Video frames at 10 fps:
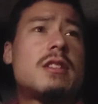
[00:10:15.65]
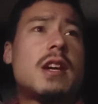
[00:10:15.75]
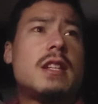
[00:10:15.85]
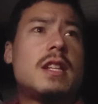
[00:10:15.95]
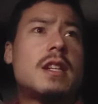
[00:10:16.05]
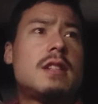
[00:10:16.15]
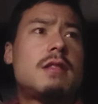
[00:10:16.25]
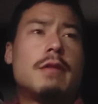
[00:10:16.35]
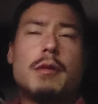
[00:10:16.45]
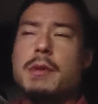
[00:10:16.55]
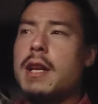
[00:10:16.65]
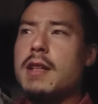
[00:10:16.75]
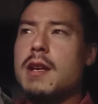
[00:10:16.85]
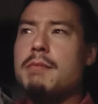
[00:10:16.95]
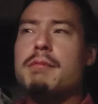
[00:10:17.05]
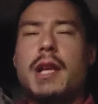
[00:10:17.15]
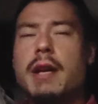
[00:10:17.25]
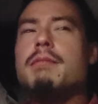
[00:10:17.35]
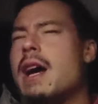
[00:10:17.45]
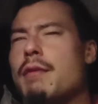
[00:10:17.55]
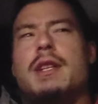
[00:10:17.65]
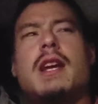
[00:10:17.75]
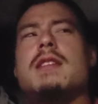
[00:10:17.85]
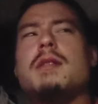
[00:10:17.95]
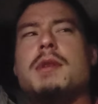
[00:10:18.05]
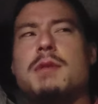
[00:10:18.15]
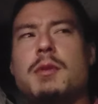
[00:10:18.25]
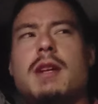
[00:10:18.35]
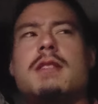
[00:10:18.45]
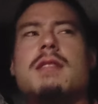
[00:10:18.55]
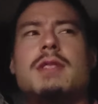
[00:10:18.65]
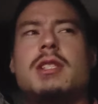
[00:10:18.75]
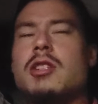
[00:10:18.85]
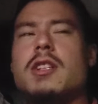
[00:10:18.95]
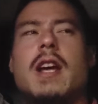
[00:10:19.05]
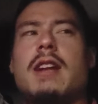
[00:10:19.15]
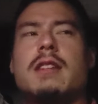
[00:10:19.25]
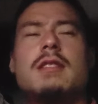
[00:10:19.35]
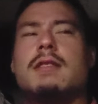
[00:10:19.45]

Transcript: I need it from tennis. I play every day, sometimes twice. Such an addict.